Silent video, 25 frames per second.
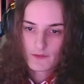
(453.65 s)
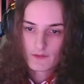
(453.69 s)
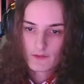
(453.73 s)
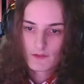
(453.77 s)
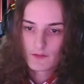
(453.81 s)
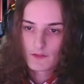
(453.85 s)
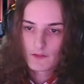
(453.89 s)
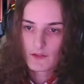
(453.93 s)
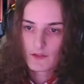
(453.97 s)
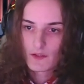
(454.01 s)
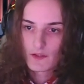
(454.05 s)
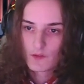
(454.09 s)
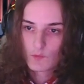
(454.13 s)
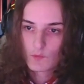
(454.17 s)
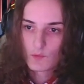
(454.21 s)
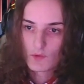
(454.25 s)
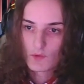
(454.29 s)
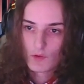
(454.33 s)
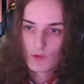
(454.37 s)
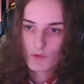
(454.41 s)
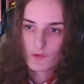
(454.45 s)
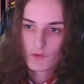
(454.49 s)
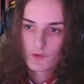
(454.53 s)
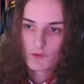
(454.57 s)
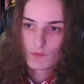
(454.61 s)
In this case, we're
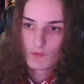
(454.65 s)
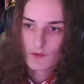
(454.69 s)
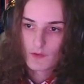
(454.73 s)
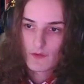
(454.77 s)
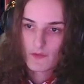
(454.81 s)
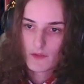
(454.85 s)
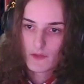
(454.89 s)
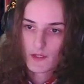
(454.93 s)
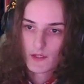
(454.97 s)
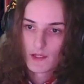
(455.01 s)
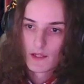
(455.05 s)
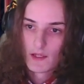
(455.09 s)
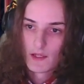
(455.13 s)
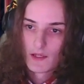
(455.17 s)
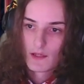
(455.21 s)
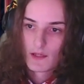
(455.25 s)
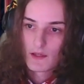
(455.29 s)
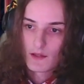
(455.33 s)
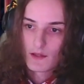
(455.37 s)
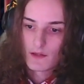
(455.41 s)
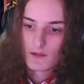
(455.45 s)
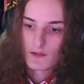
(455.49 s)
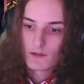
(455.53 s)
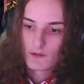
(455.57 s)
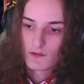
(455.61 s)
going to run
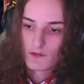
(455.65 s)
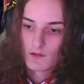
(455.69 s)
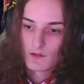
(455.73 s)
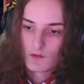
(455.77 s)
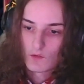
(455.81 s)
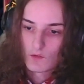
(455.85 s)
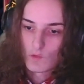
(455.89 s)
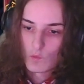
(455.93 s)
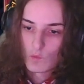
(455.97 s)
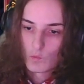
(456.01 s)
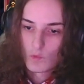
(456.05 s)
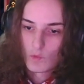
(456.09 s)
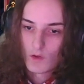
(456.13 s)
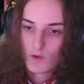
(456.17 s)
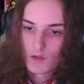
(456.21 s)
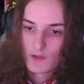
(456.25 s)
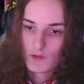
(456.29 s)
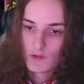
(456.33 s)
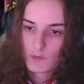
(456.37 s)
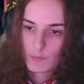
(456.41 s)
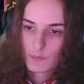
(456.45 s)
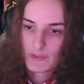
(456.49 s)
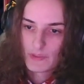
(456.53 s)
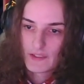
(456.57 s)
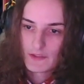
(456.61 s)
an
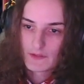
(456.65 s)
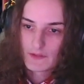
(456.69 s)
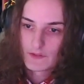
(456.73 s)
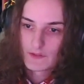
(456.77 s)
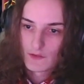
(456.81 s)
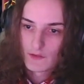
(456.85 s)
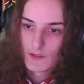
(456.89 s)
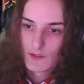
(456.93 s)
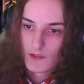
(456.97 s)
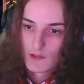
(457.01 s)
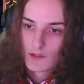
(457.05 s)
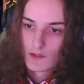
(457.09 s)
Warlord piece.